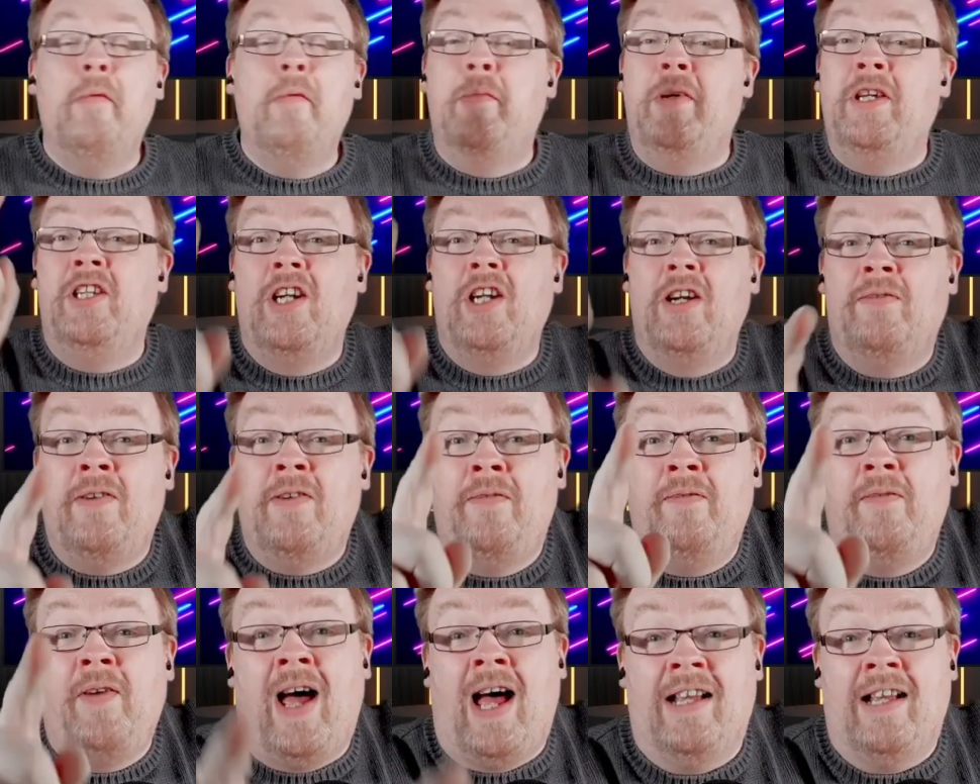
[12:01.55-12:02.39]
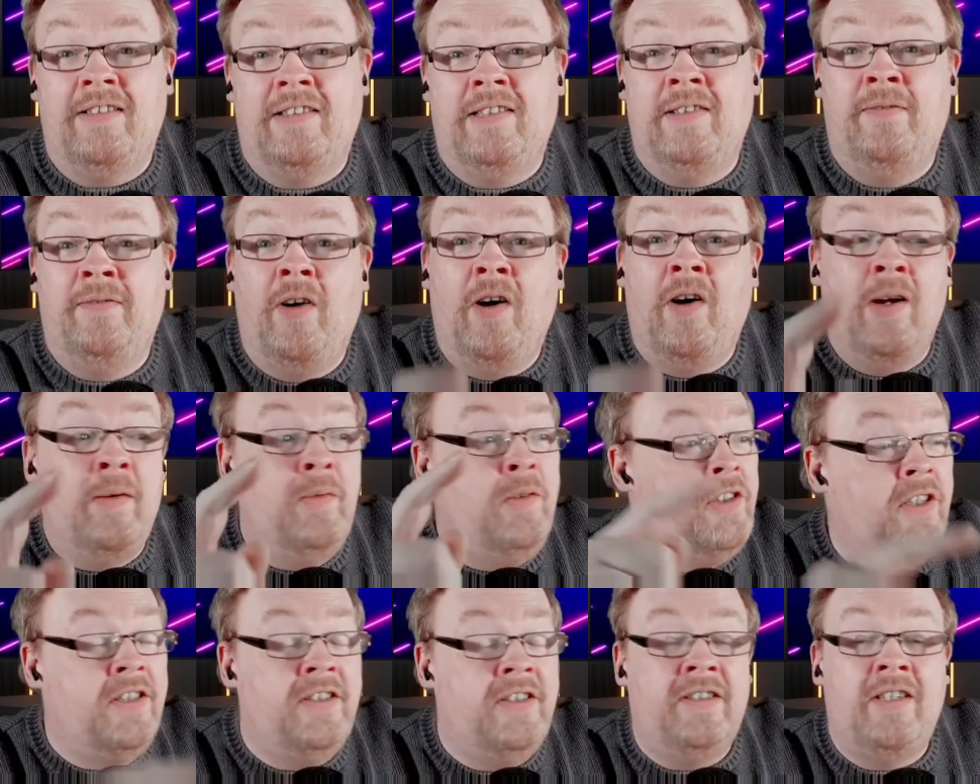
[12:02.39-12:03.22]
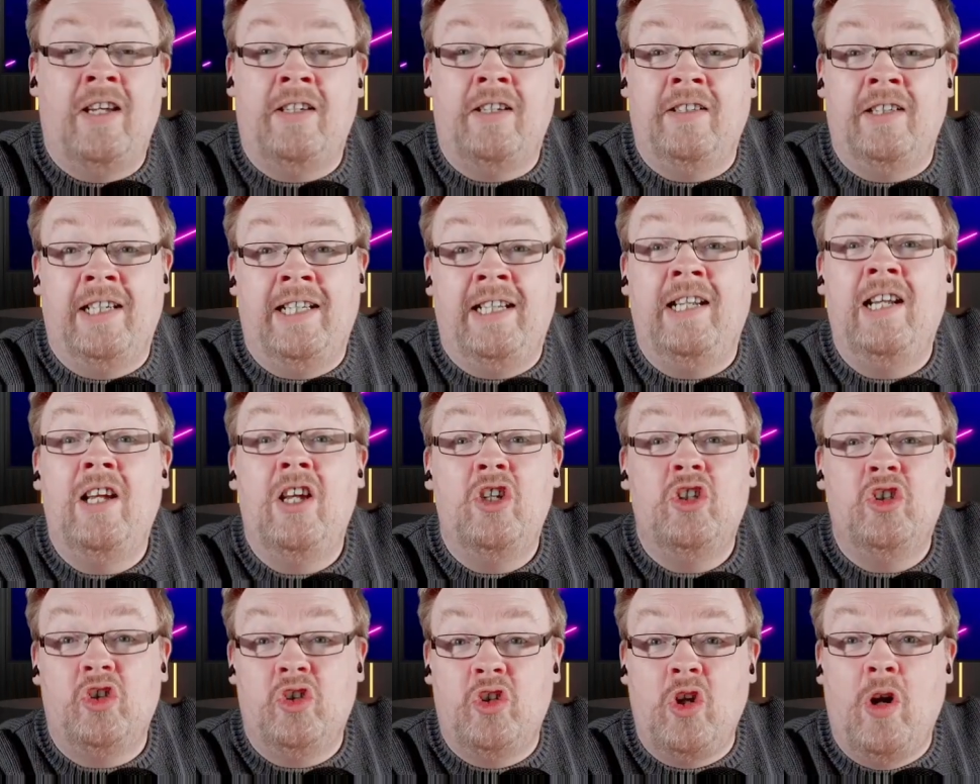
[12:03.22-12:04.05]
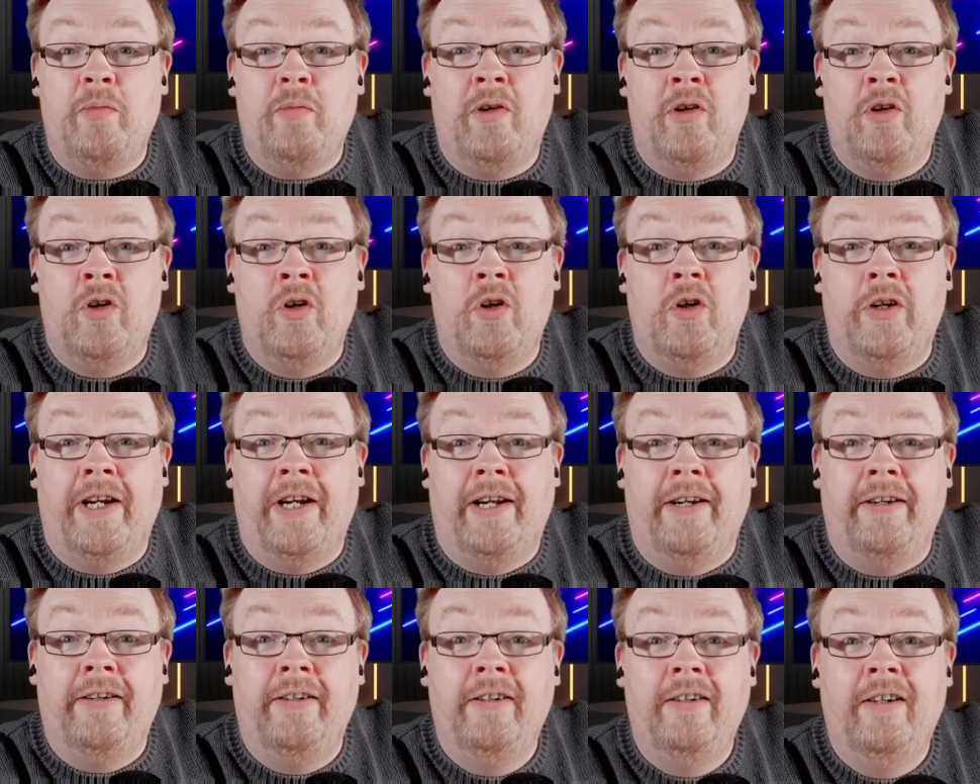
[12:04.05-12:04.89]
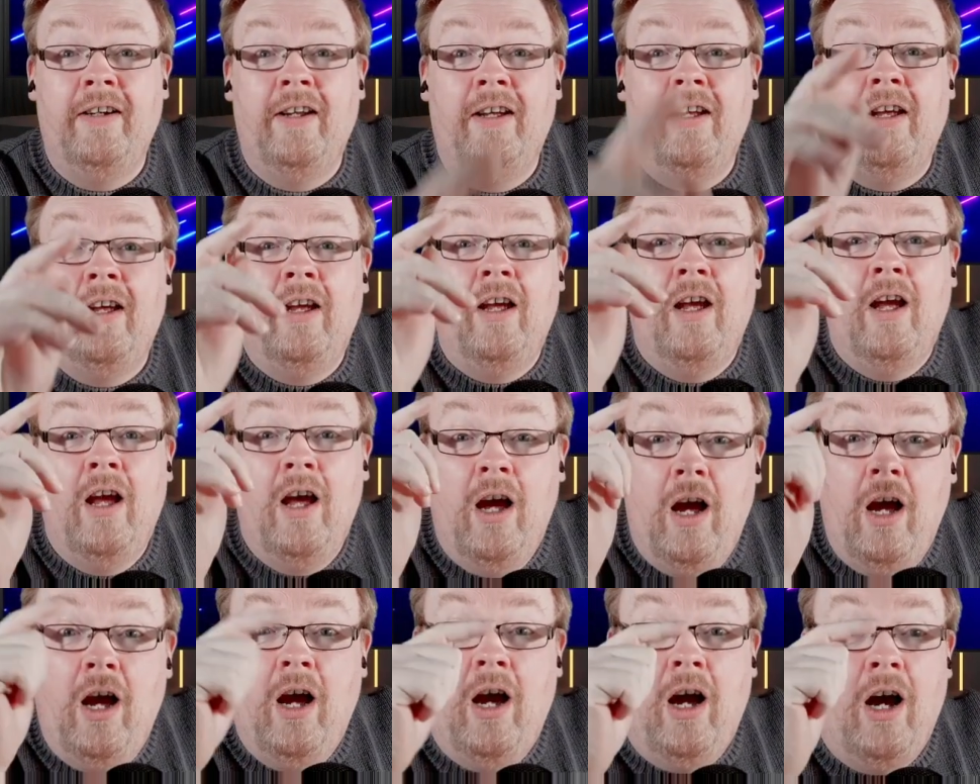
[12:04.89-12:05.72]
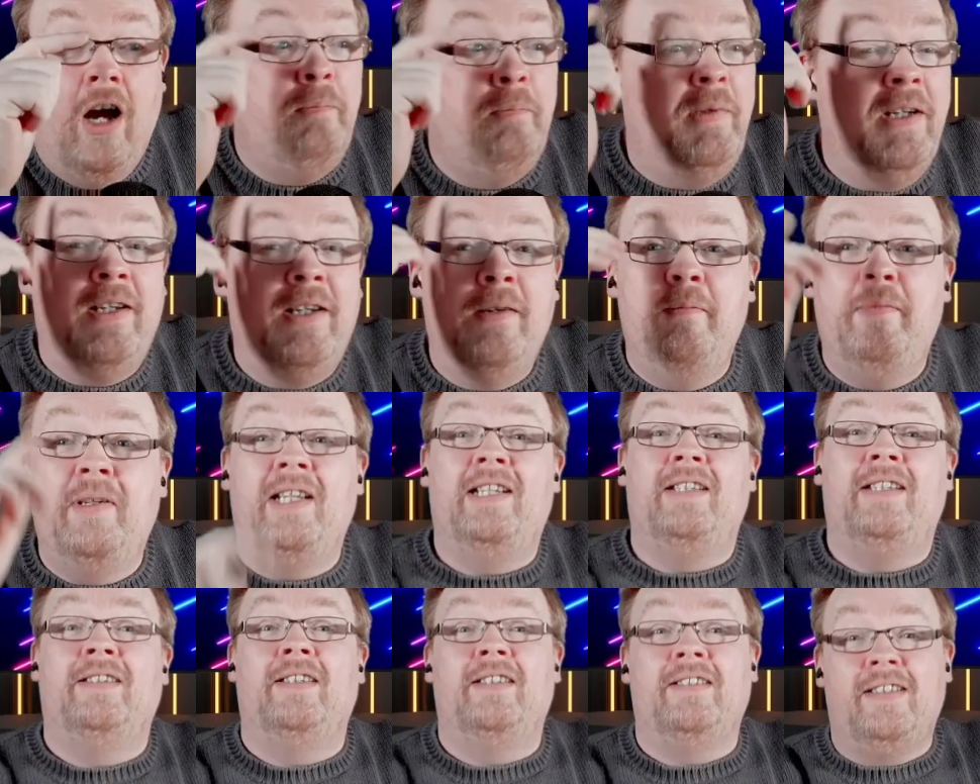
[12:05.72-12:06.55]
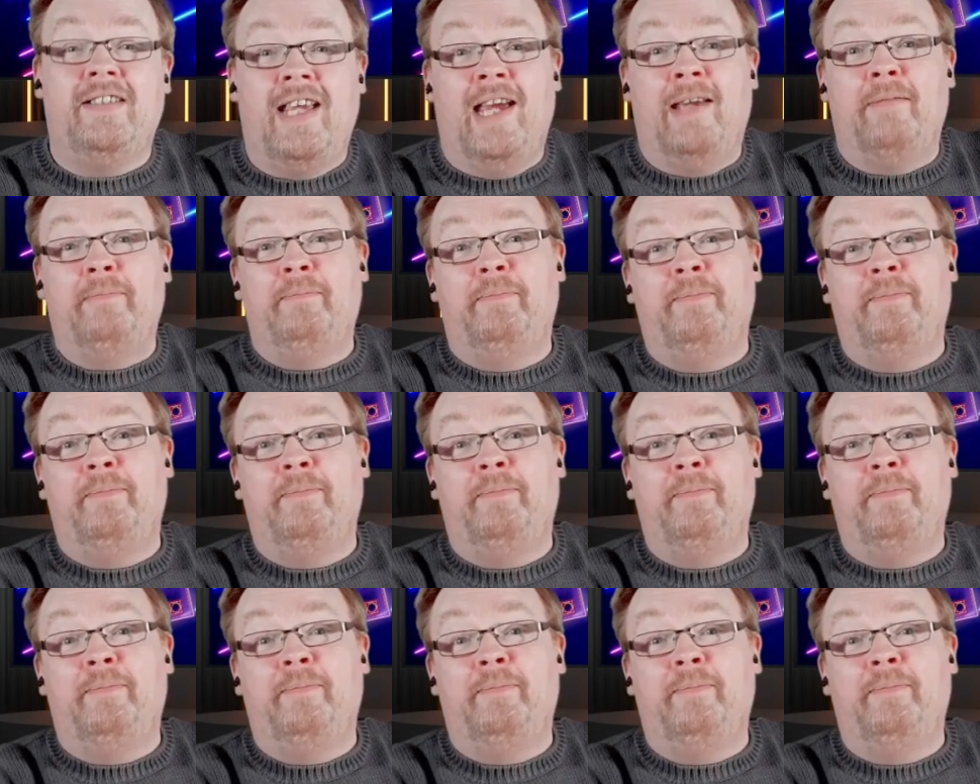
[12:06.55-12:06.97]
you know for a fact, if I was to suddenly stop recording, I'd be completing this game.